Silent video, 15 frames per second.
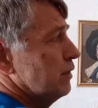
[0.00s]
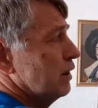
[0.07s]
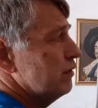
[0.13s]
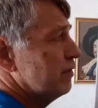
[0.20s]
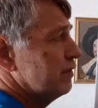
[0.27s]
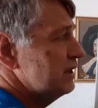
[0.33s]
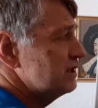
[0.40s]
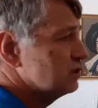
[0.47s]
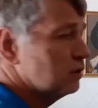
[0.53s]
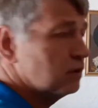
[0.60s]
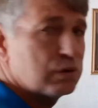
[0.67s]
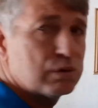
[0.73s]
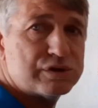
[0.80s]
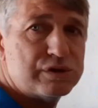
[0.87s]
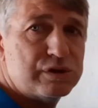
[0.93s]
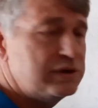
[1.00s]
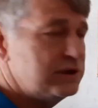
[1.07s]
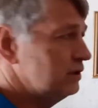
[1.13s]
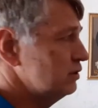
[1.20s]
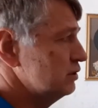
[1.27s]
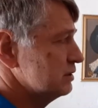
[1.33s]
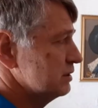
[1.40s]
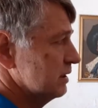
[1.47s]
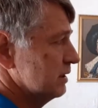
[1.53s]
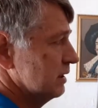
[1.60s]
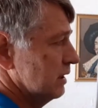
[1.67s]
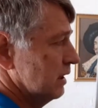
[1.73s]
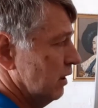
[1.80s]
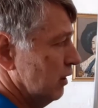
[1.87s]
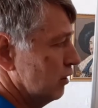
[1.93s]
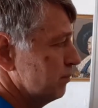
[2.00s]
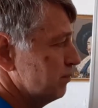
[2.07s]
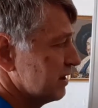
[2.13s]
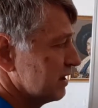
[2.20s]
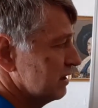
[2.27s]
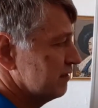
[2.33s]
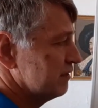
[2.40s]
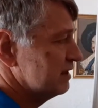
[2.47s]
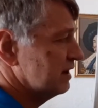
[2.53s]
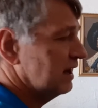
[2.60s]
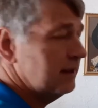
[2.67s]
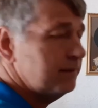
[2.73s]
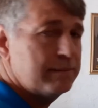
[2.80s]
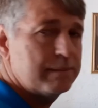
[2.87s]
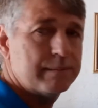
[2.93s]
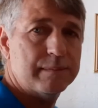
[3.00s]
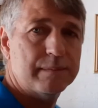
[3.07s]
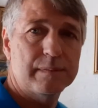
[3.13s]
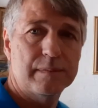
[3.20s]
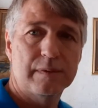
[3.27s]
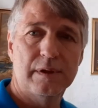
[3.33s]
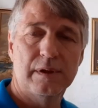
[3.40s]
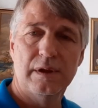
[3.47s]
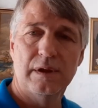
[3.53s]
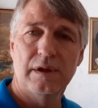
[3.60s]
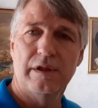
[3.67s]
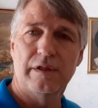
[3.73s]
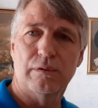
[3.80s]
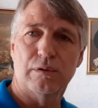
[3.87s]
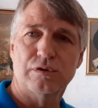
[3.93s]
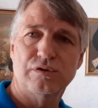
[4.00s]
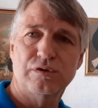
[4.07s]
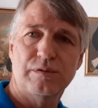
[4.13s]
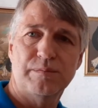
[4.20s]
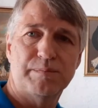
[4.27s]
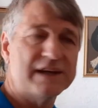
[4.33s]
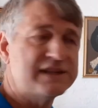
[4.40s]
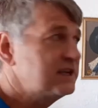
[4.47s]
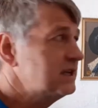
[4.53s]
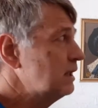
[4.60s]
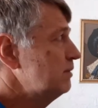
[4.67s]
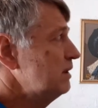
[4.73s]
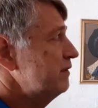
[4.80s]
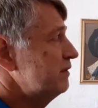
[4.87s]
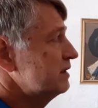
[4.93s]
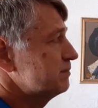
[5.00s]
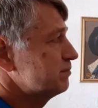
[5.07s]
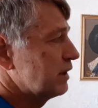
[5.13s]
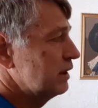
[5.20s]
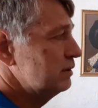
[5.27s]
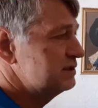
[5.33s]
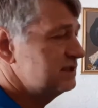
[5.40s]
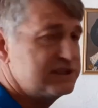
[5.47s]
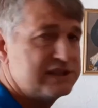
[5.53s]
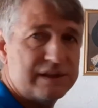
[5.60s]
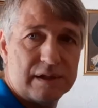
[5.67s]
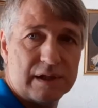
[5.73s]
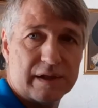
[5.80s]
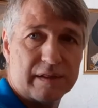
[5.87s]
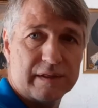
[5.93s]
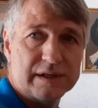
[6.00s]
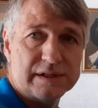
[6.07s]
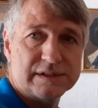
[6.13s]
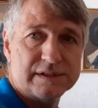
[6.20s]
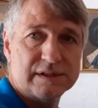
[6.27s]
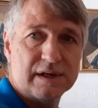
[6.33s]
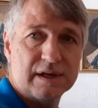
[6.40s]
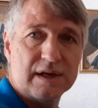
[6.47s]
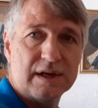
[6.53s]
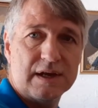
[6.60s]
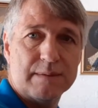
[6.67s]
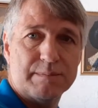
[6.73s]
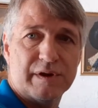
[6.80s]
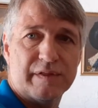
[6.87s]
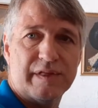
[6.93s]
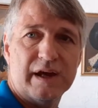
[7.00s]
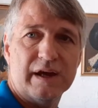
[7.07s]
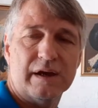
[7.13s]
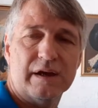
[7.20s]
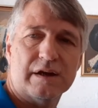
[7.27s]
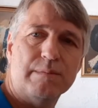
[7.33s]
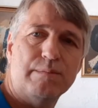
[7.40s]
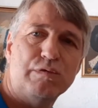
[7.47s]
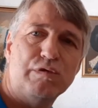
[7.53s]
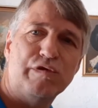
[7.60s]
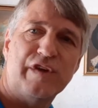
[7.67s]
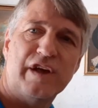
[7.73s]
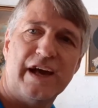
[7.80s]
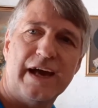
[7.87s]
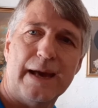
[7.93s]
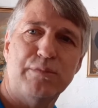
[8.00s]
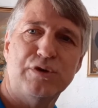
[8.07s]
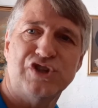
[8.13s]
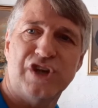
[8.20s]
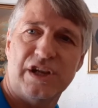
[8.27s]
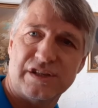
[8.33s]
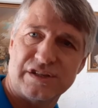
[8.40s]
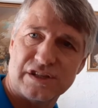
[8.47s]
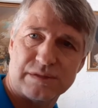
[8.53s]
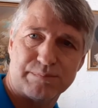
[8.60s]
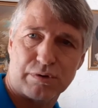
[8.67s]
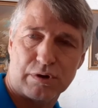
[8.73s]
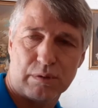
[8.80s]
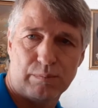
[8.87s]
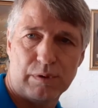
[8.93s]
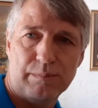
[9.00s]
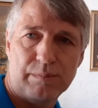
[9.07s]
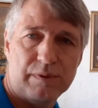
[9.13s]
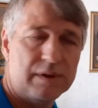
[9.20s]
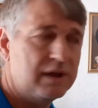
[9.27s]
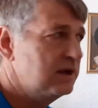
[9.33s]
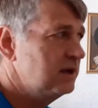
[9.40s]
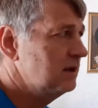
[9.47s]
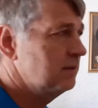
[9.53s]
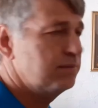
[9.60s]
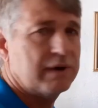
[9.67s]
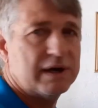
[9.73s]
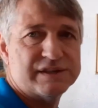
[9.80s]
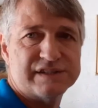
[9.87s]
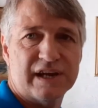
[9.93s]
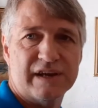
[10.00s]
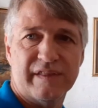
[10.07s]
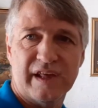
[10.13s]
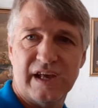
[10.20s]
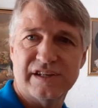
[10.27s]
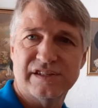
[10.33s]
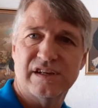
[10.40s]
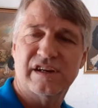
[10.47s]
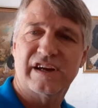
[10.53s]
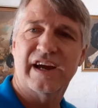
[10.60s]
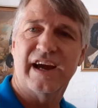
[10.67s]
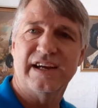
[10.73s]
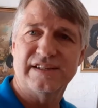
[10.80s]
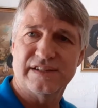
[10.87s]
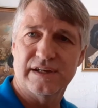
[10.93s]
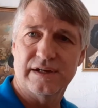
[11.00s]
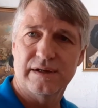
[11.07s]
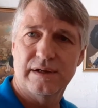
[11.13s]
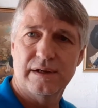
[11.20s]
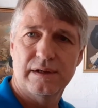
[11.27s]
Both these also use a long period of time also basically believe in this process like this, but they remove the abiogenesis problem by saying there is a creator.